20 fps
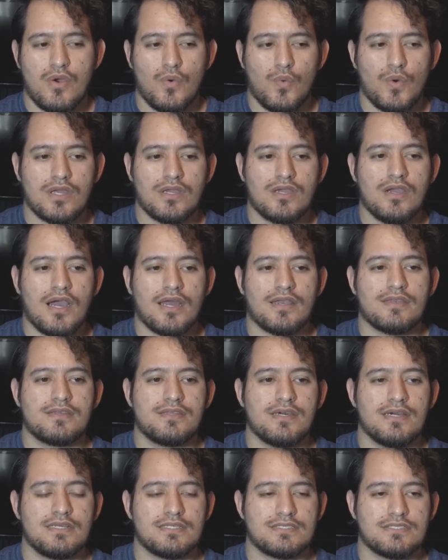What God
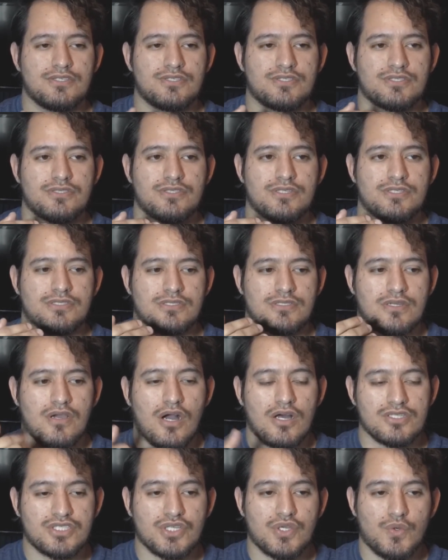does. There's
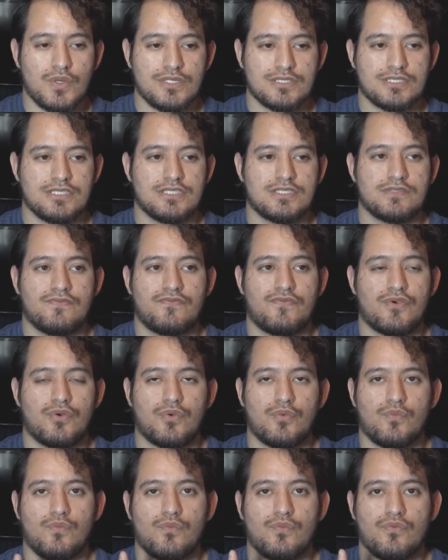consequences
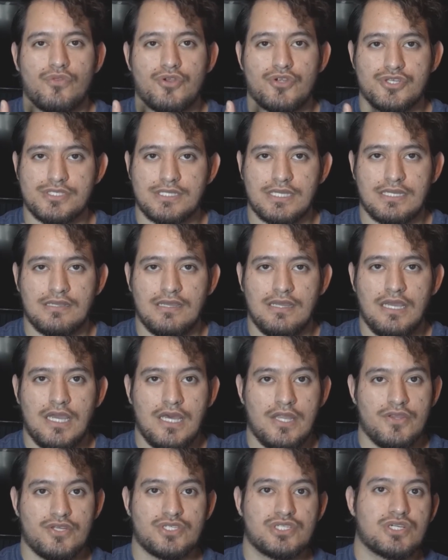for their sin.
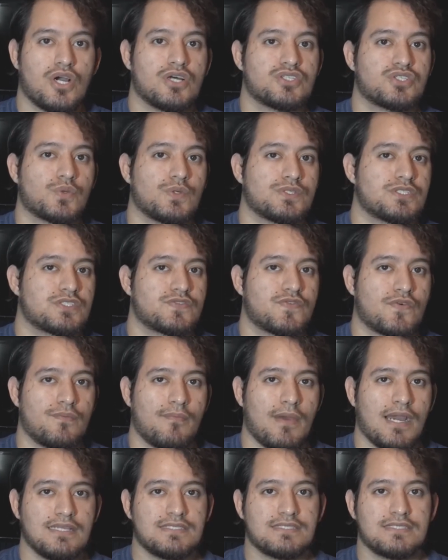There's consequences for
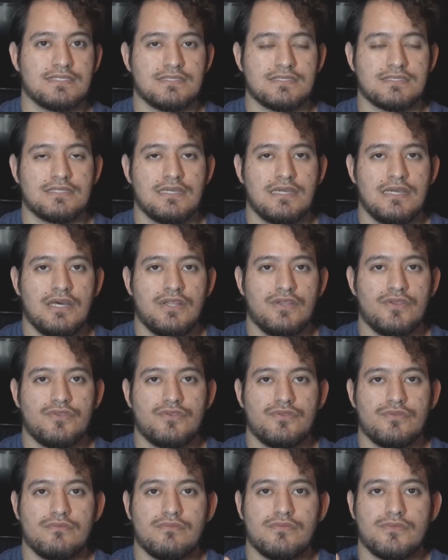my sins.
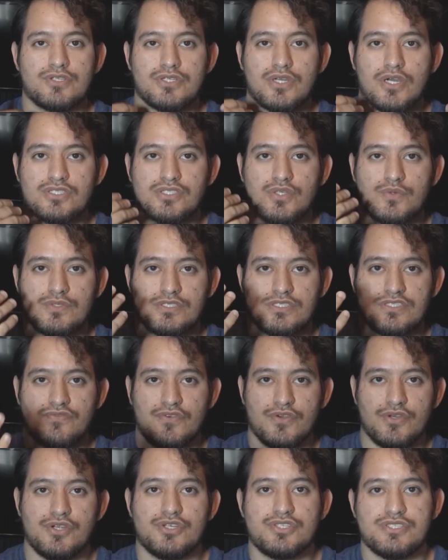There's consequences
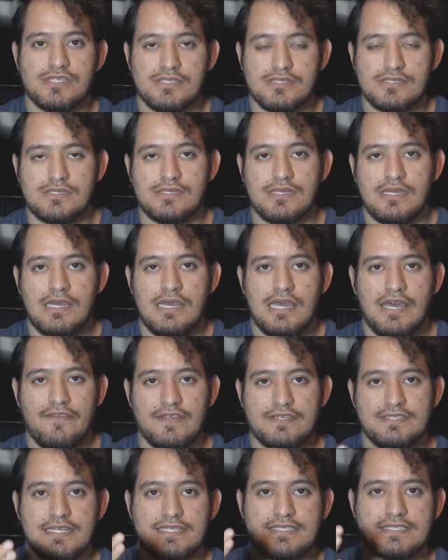for your sins. And
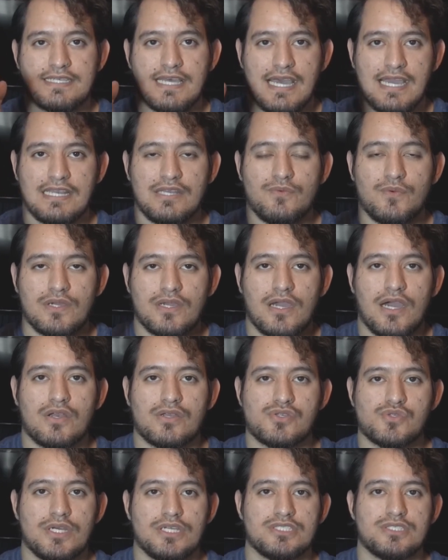this is exactly what
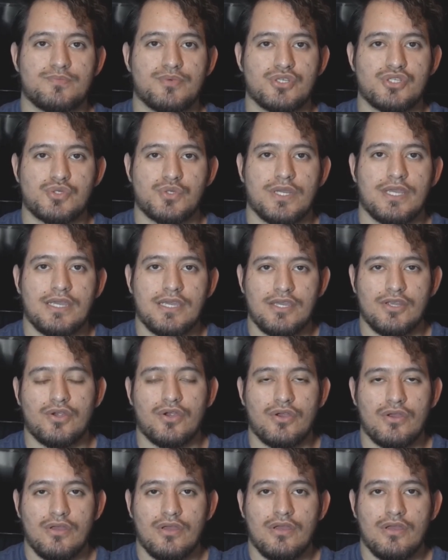God tries to portray
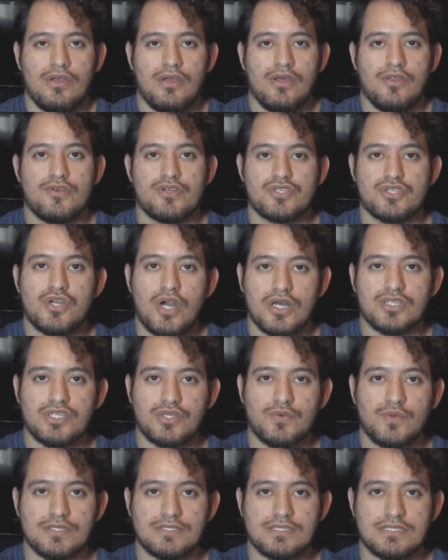here. There's
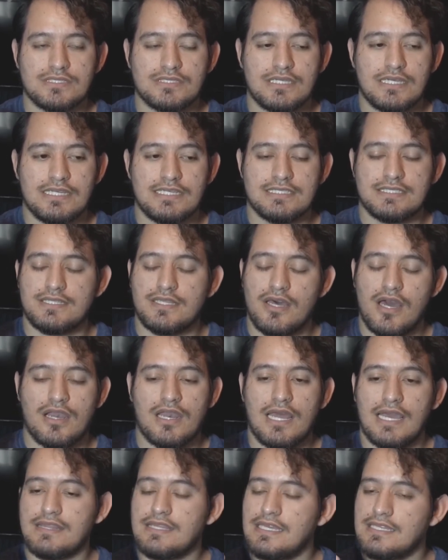consequences. And it's not
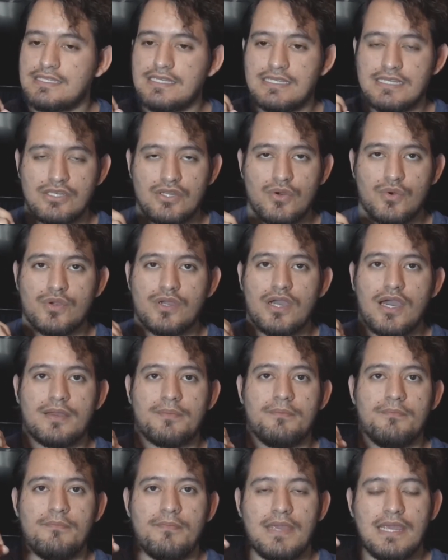like they didn't know.
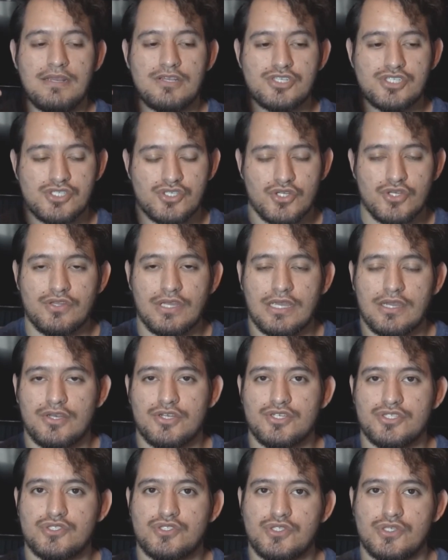God made sure they
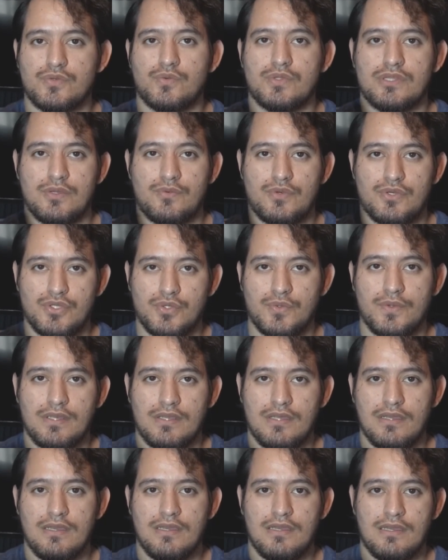understood what they were doing.
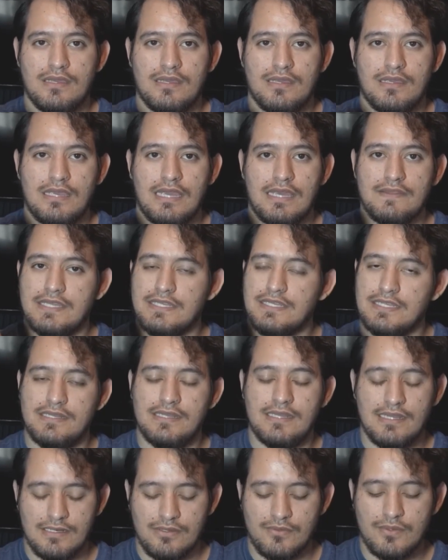And they did
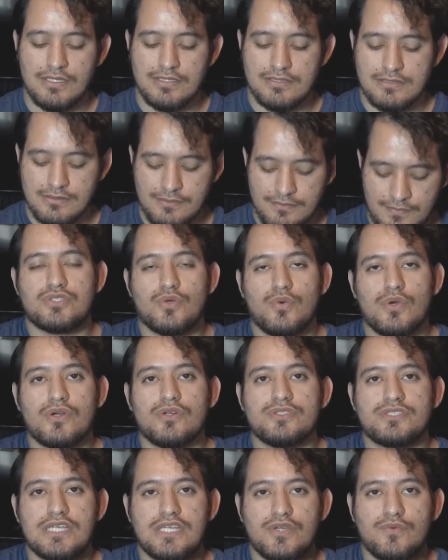it anyways. So we'll
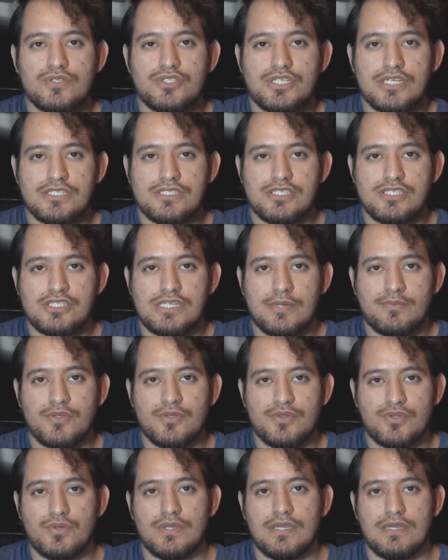continue with Genesis chapter
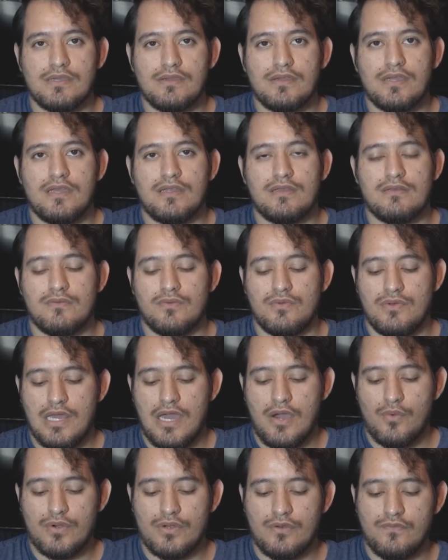3. And
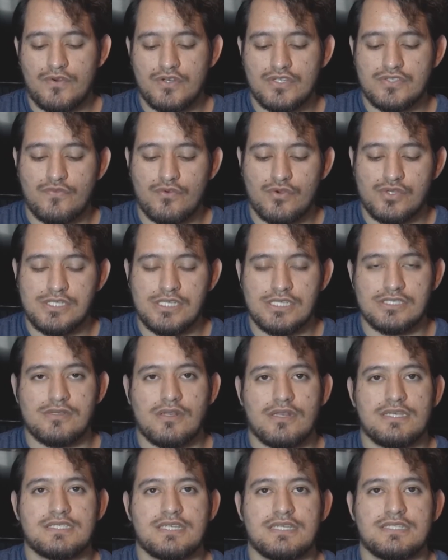now we're in verse 14.
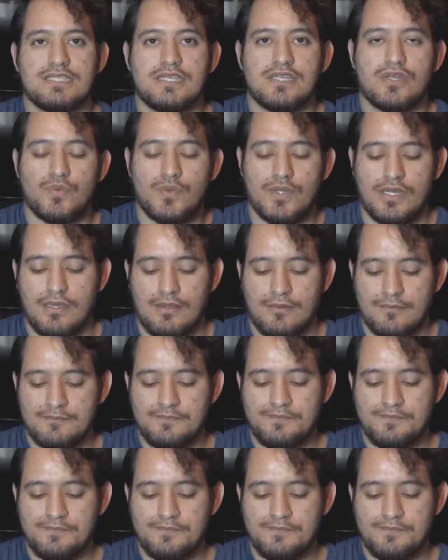So let's continue reading.